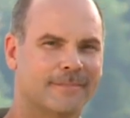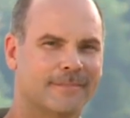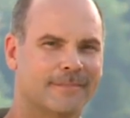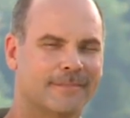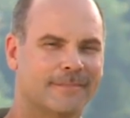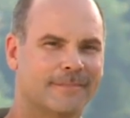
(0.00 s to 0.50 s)

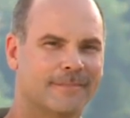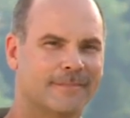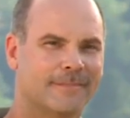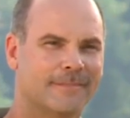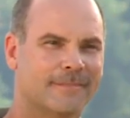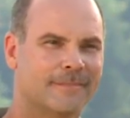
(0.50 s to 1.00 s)

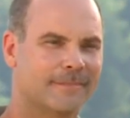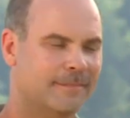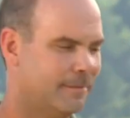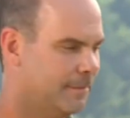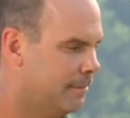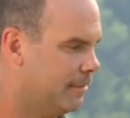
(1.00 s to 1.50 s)

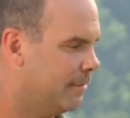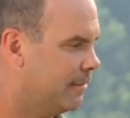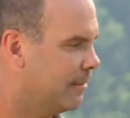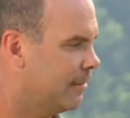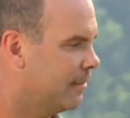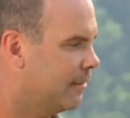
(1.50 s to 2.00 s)

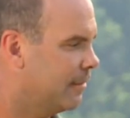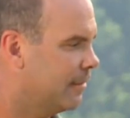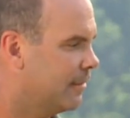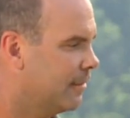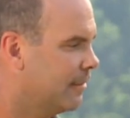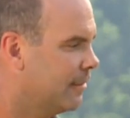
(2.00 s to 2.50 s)

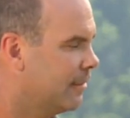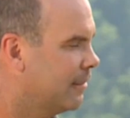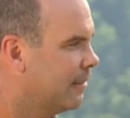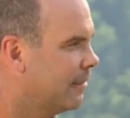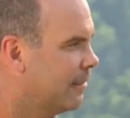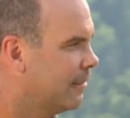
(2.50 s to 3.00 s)

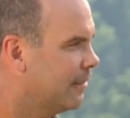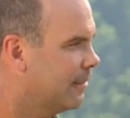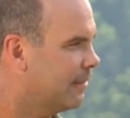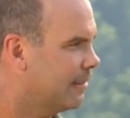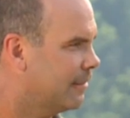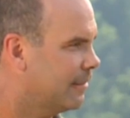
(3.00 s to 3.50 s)

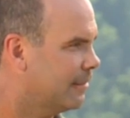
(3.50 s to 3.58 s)
(not speaking)